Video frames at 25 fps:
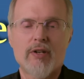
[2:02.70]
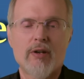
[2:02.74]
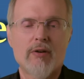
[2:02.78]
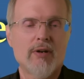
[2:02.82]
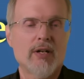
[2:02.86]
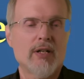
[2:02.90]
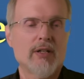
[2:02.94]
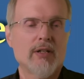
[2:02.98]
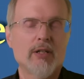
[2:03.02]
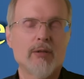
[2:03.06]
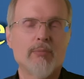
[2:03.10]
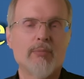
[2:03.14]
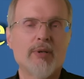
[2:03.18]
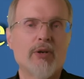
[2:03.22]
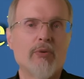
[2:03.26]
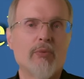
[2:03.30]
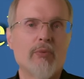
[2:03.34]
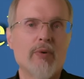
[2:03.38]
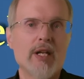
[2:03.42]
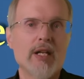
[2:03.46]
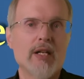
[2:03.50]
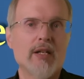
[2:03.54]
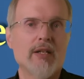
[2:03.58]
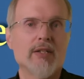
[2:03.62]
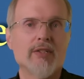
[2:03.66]
carrying a little bit of
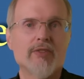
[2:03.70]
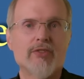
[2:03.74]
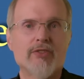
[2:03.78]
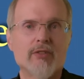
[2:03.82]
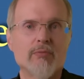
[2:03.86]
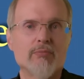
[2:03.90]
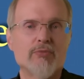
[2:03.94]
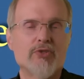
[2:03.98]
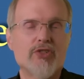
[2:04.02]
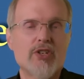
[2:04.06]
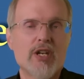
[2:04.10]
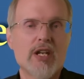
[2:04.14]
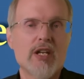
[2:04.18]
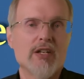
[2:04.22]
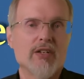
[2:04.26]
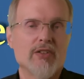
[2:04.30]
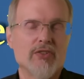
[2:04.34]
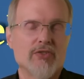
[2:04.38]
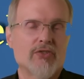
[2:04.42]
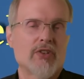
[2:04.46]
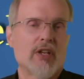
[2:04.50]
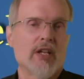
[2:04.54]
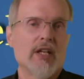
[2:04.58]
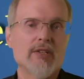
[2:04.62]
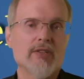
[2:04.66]
wheat and some
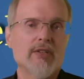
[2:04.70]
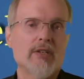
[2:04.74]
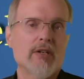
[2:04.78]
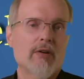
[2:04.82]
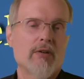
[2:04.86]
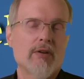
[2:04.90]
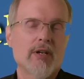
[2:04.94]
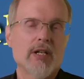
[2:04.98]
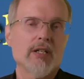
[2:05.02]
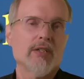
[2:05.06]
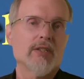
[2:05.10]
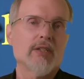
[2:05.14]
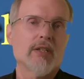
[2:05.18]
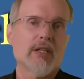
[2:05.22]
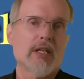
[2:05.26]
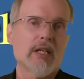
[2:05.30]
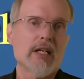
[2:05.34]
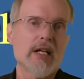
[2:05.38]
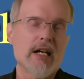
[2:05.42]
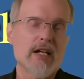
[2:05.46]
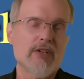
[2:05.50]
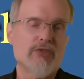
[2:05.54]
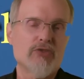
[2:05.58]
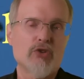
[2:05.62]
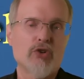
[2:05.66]
cheese. He's carrying it to the
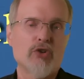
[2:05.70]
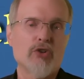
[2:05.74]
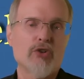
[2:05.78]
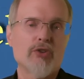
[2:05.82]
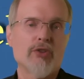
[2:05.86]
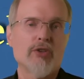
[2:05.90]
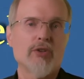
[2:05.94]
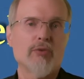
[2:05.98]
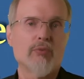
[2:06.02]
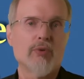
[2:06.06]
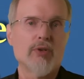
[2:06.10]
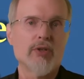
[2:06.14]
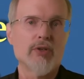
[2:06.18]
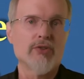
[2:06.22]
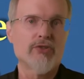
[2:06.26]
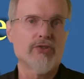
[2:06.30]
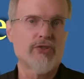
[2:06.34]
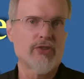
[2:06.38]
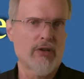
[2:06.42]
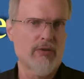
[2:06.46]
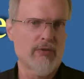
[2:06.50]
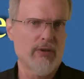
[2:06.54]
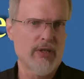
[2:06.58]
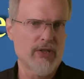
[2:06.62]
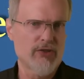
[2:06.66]
guys that are the real
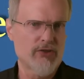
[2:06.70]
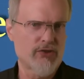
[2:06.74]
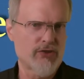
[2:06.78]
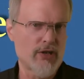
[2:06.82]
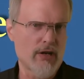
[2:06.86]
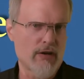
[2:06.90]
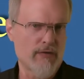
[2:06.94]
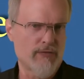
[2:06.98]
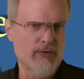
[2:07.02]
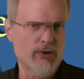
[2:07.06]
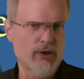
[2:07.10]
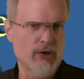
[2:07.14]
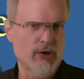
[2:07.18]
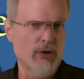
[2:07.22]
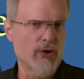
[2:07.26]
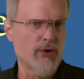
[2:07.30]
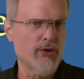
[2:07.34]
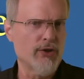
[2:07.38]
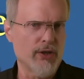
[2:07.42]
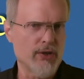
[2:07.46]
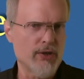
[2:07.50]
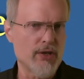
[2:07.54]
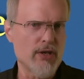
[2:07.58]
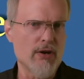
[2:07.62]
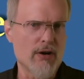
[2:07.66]
serious stuff, you know,
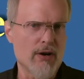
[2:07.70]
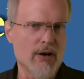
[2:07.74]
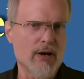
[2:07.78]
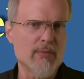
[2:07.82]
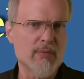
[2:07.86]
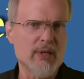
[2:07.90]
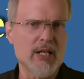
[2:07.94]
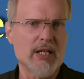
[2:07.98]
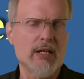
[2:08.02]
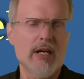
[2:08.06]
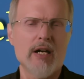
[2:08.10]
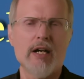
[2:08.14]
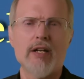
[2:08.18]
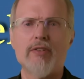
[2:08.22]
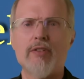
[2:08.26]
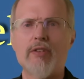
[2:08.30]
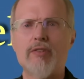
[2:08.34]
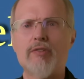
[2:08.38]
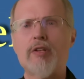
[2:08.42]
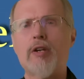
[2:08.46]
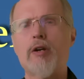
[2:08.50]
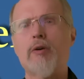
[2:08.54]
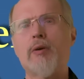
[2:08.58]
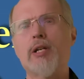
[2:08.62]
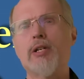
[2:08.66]
the, the army guys. He's
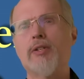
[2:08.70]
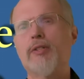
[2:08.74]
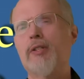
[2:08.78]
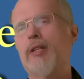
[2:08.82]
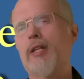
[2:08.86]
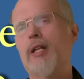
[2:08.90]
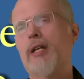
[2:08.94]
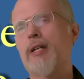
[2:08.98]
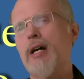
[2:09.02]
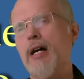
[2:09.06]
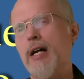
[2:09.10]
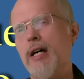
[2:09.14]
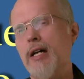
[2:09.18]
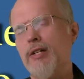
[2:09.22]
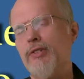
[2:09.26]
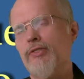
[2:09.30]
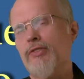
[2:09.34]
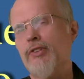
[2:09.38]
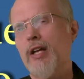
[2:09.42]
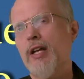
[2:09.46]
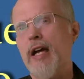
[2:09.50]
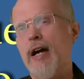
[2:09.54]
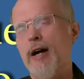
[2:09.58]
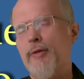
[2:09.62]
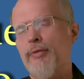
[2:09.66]
carrying it to the guys
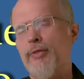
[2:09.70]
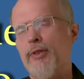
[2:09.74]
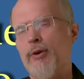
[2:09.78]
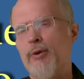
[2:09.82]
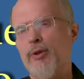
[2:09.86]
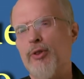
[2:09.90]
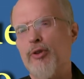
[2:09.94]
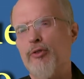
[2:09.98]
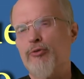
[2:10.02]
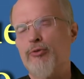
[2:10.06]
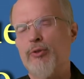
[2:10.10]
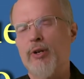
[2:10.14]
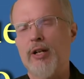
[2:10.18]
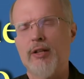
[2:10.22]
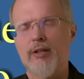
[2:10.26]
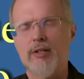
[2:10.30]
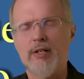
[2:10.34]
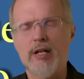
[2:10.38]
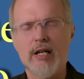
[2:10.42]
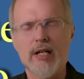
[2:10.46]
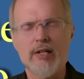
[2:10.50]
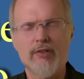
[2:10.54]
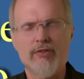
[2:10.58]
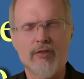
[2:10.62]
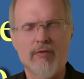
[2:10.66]
out there in the front
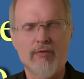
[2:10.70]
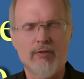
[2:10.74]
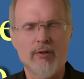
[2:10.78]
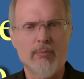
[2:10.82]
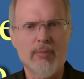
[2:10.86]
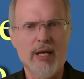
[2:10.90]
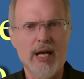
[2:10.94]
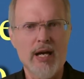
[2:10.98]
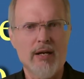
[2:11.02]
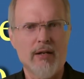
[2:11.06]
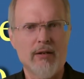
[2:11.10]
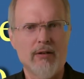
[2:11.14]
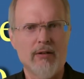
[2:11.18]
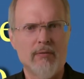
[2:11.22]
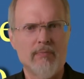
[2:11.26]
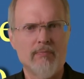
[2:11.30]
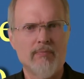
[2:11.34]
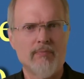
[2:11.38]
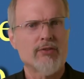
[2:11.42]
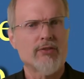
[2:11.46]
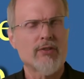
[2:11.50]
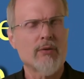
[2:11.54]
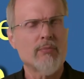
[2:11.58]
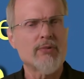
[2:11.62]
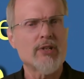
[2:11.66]
lines of the battle.
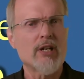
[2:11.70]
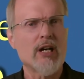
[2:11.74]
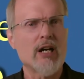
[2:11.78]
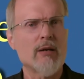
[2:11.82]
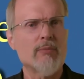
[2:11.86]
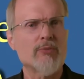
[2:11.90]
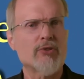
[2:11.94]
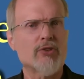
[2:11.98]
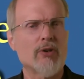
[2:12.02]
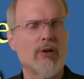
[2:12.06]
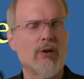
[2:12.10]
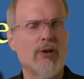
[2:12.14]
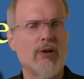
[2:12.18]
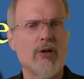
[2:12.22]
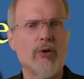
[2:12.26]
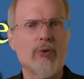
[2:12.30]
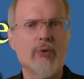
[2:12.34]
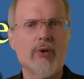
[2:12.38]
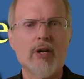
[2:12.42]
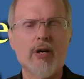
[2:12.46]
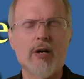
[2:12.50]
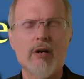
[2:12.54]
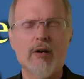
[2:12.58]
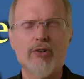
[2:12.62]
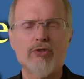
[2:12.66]
Sometimes all
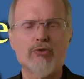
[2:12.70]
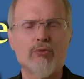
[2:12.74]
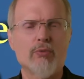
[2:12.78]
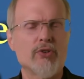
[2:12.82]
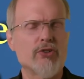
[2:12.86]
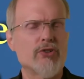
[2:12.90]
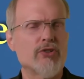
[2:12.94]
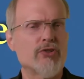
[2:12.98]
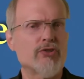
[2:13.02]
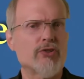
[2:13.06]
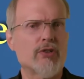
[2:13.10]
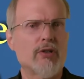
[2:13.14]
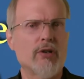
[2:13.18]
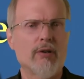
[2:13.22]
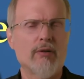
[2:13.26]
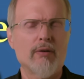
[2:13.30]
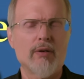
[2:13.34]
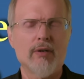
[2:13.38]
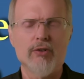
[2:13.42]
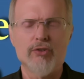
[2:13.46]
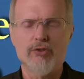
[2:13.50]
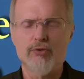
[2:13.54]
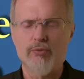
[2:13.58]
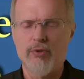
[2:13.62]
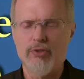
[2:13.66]
we are is we're just
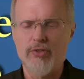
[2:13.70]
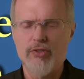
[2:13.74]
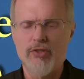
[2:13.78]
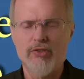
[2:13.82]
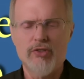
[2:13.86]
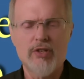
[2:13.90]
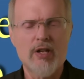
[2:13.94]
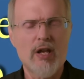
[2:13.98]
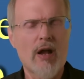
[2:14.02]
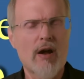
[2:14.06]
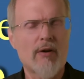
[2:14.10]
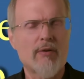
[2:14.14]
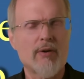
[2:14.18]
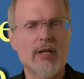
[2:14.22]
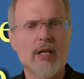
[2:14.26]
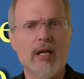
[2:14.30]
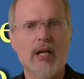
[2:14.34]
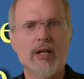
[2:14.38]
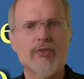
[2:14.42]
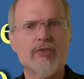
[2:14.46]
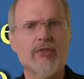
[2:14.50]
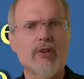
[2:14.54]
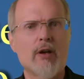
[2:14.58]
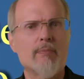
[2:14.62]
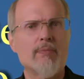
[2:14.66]
couriers. We're just
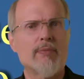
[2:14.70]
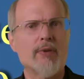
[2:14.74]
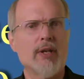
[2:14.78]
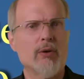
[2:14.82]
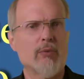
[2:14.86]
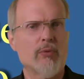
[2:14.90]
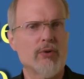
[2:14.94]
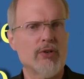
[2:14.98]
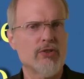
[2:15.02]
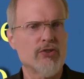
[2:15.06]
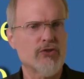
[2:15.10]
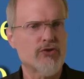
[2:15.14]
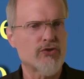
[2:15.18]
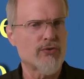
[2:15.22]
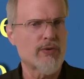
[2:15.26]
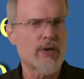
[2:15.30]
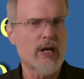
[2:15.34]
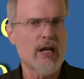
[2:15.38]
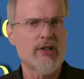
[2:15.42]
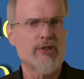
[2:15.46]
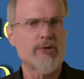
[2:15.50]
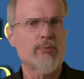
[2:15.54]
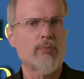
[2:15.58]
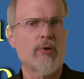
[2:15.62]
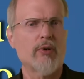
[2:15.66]
carrying something. We're just
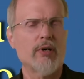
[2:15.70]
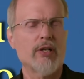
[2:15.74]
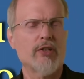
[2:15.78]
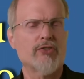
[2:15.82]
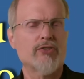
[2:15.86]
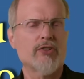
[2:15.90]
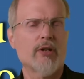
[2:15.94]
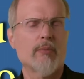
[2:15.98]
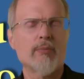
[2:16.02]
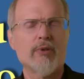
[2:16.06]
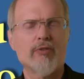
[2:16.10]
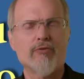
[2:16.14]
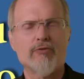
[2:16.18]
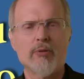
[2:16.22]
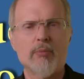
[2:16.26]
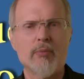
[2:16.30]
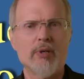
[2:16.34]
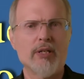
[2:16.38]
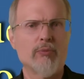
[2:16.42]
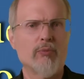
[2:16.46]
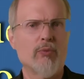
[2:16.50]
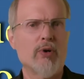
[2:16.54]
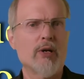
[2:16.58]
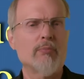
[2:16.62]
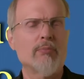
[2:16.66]
transporting something
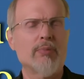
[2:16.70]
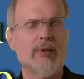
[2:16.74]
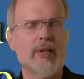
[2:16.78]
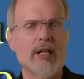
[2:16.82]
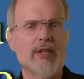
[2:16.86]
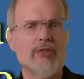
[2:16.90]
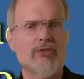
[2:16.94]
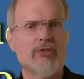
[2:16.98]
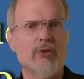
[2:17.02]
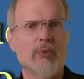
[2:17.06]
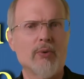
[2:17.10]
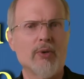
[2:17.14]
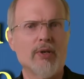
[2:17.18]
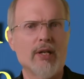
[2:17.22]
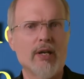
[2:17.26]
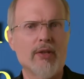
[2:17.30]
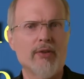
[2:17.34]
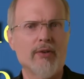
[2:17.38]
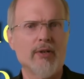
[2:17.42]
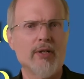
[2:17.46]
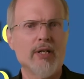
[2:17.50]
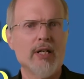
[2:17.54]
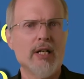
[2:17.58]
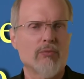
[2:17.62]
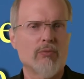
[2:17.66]
from one place to
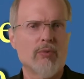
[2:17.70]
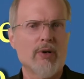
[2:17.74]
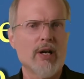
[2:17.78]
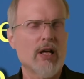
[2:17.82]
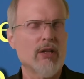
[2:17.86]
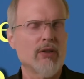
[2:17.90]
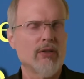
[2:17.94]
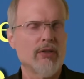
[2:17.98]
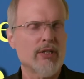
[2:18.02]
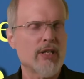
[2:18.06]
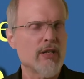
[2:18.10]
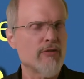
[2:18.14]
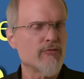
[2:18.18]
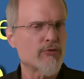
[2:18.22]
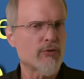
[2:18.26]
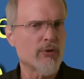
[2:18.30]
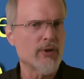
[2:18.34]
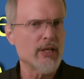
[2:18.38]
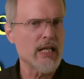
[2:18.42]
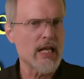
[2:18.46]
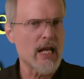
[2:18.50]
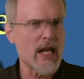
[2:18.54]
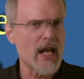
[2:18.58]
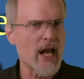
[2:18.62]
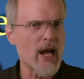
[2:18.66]
another. We're not looking for
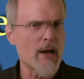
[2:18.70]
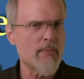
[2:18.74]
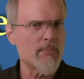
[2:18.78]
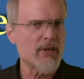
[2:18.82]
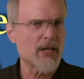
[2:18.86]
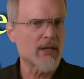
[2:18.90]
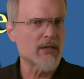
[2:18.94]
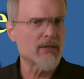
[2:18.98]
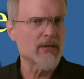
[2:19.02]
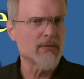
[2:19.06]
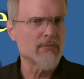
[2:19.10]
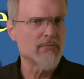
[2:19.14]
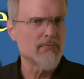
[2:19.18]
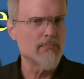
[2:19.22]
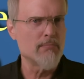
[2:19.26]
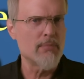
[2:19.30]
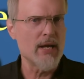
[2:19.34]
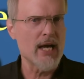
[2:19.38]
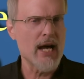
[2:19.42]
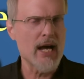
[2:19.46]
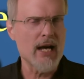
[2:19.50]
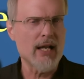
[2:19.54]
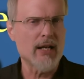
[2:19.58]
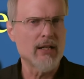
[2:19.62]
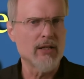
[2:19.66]
any epic
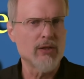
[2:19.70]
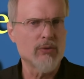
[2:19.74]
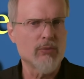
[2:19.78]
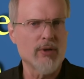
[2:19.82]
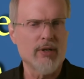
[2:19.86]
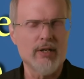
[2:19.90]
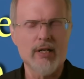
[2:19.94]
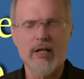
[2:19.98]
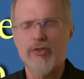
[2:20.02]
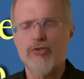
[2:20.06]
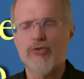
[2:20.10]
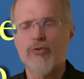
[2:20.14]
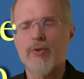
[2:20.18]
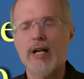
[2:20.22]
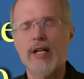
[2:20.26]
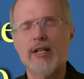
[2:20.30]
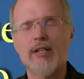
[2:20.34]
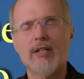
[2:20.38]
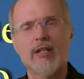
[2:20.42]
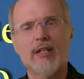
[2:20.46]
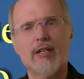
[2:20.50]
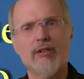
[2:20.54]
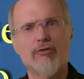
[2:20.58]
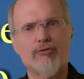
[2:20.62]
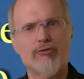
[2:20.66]
battle. We're not trying
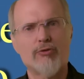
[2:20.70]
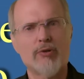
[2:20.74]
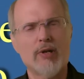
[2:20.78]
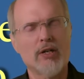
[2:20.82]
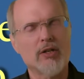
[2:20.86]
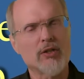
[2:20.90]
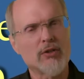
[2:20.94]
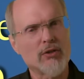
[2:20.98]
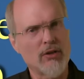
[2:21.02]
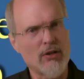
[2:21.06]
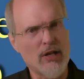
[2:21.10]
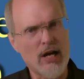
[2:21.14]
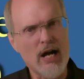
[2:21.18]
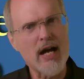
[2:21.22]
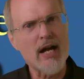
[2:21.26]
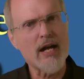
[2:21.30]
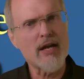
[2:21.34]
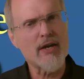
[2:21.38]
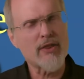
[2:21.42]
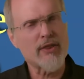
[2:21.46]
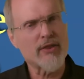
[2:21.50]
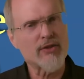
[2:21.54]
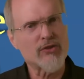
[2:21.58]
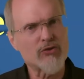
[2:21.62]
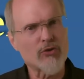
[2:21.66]
to confront
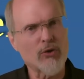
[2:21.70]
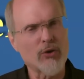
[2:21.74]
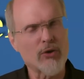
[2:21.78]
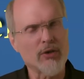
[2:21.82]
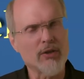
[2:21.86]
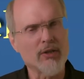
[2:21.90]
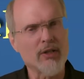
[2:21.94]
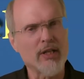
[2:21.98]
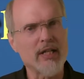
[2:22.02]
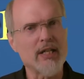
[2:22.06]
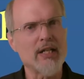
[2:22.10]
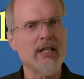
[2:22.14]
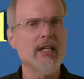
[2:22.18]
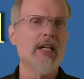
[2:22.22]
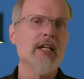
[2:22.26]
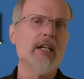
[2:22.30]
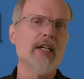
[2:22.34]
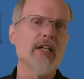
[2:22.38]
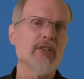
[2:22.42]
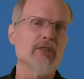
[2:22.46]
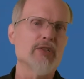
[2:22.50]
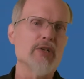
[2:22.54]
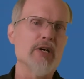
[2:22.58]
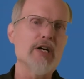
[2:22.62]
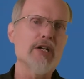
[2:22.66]
Goliath, certainly,
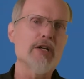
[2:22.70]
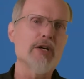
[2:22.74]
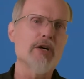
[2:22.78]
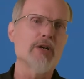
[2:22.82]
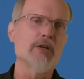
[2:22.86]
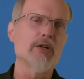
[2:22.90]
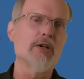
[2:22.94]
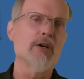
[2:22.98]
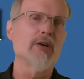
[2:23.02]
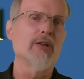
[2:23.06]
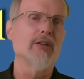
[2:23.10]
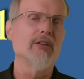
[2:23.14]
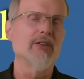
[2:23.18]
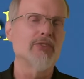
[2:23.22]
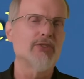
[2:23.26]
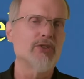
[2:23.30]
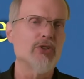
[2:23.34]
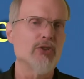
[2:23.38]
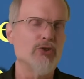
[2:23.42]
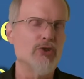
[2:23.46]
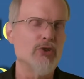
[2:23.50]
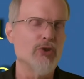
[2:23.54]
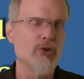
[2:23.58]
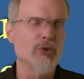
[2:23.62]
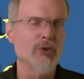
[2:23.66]
not on our
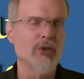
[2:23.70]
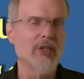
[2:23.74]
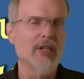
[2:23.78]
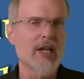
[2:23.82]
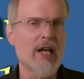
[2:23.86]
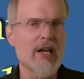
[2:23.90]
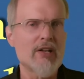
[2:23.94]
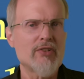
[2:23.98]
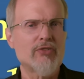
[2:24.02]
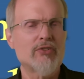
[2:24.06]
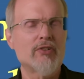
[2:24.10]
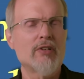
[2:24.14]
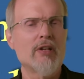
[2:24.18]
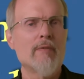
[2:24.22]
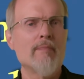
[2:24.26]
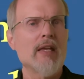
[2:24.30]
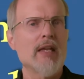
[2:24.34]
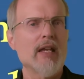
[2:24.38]
to-do list.